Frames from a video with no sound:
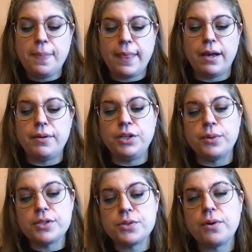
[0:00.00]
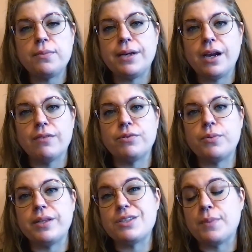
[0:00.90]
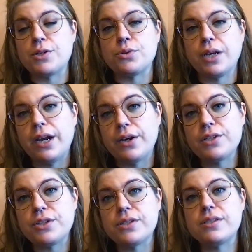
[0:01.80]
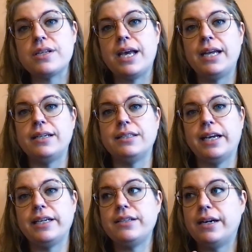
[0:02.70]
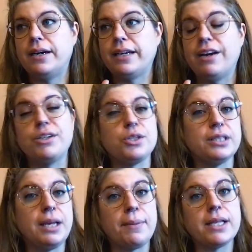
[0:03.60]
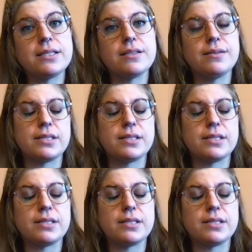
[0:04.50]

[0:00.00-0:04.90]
And you also want to be careful with special characters and like character limits.